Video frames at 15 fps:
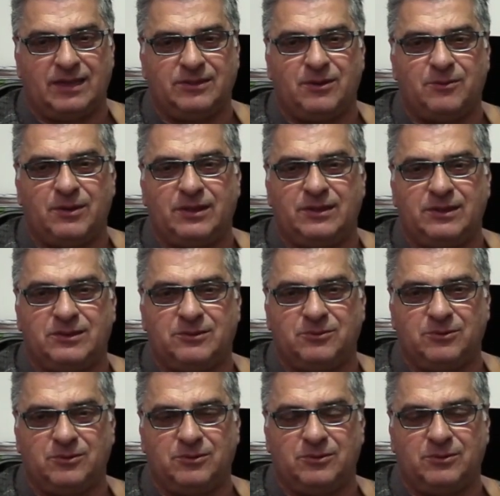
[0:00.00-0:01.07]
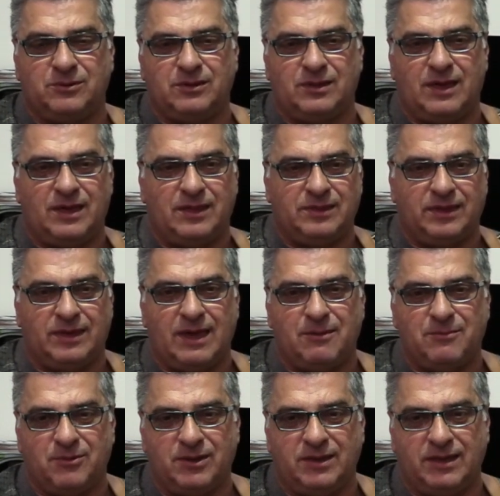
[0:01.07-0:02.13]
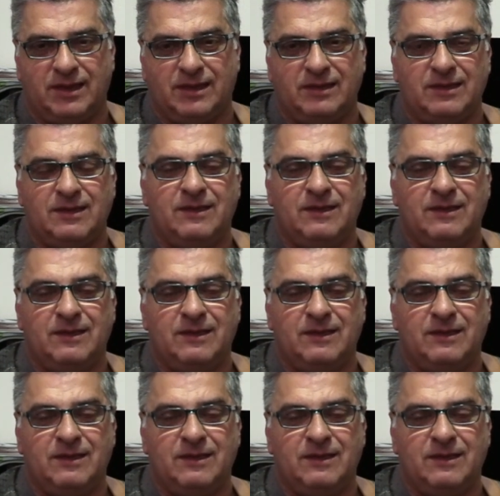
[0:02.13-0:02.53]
directly through the camera here,